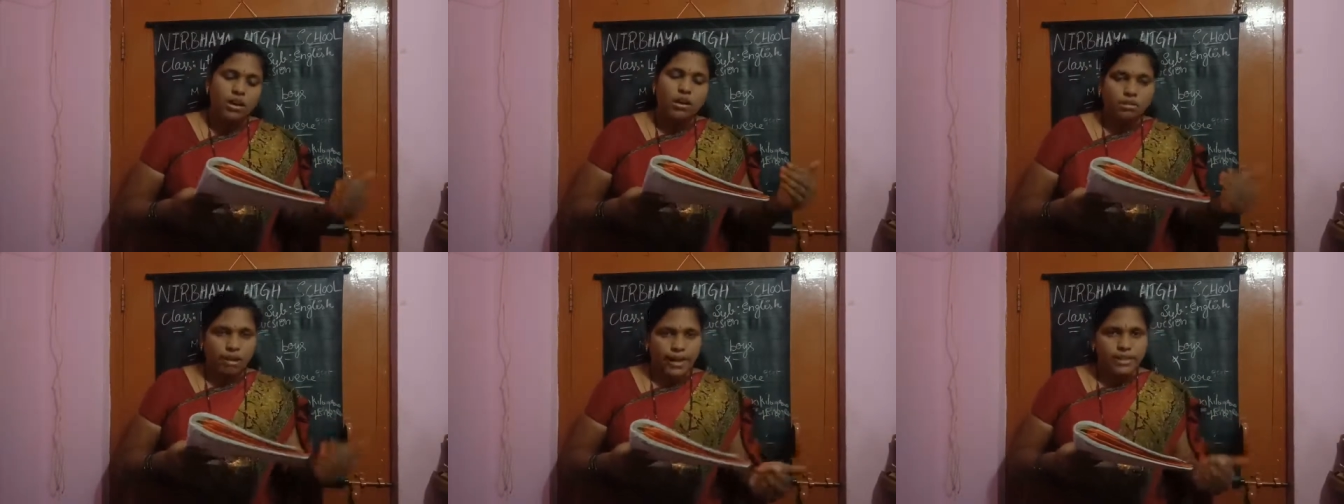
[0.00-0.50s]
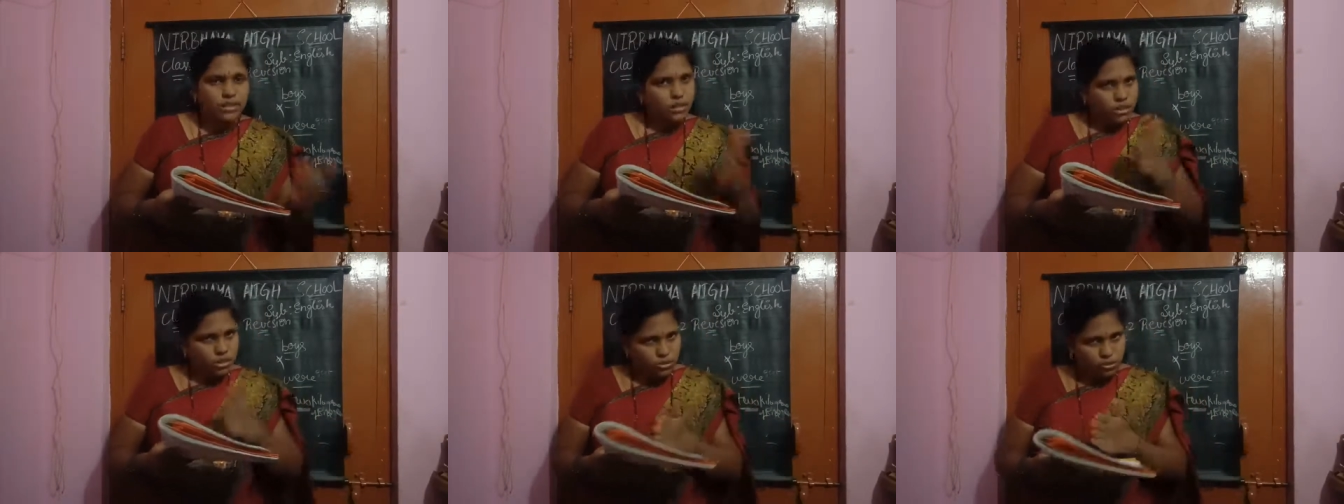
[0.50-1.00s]
rice
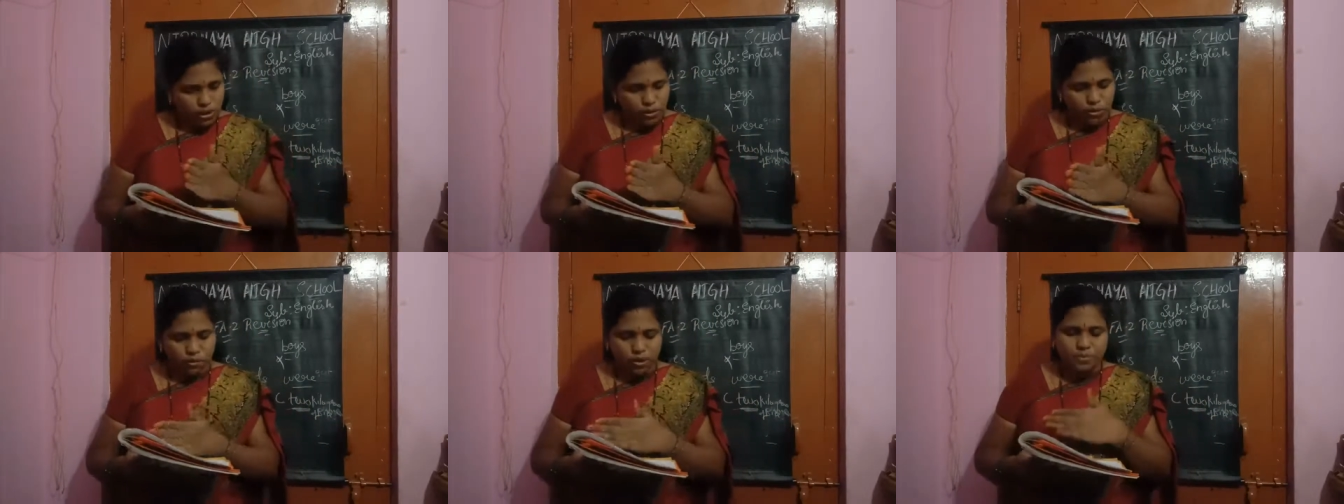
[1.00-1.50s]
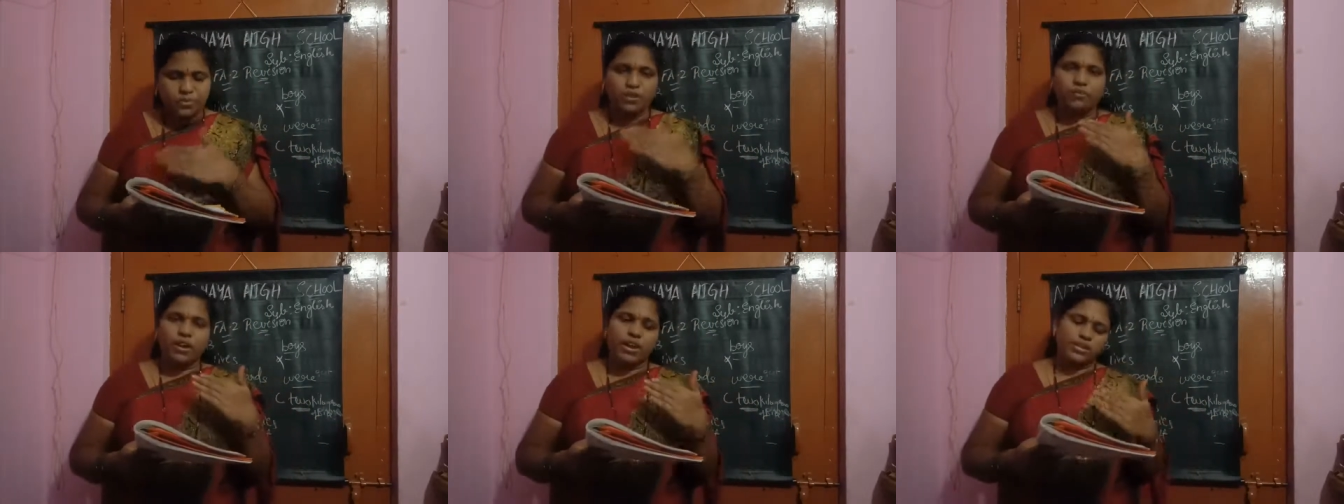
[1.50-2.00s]
2 kilograms of
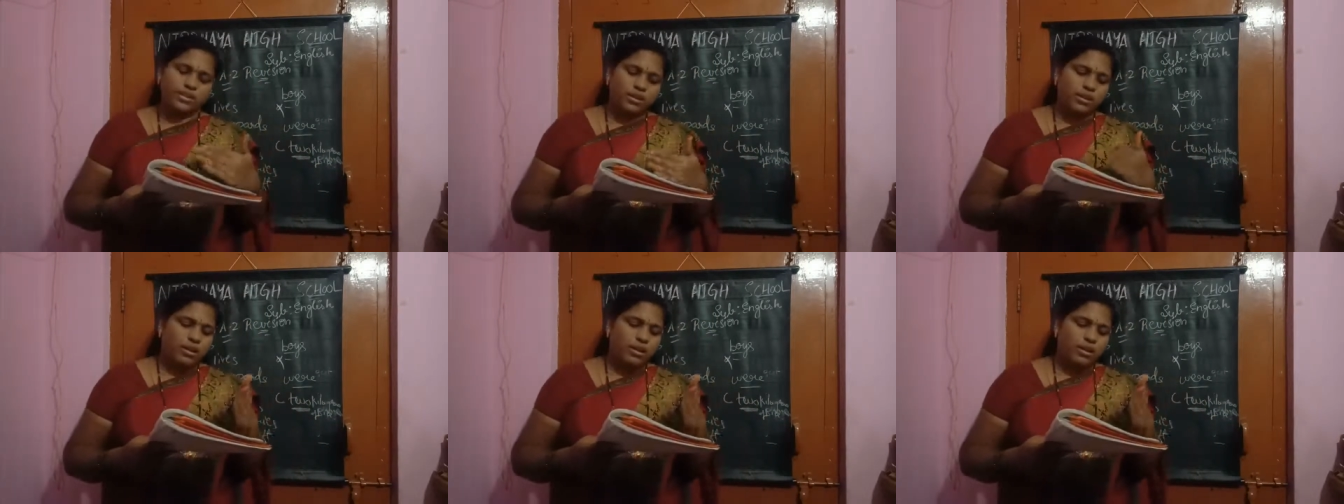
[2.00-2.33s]
rice